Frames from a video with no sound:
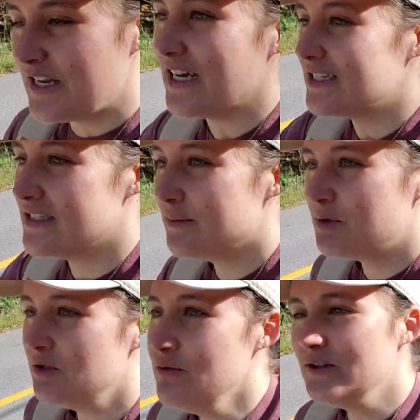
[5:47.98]
yes, it's a
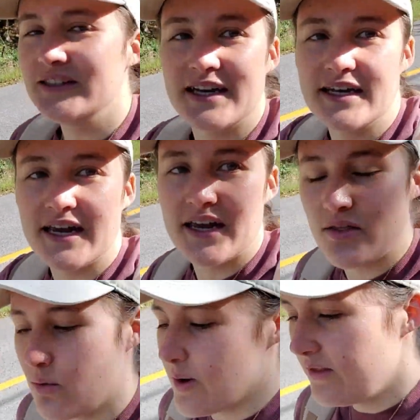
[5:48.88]
beautiful Sunday.
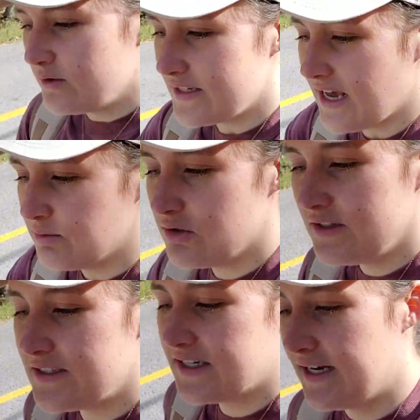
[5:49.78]
The weather is
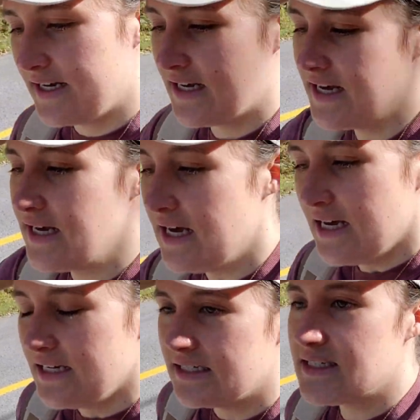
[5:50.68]
absolutely stunning.
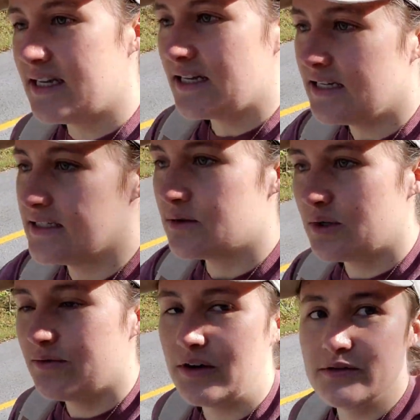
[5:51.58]
It's sunny, it's
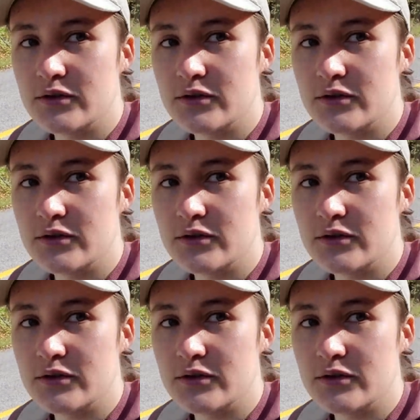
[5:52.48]
25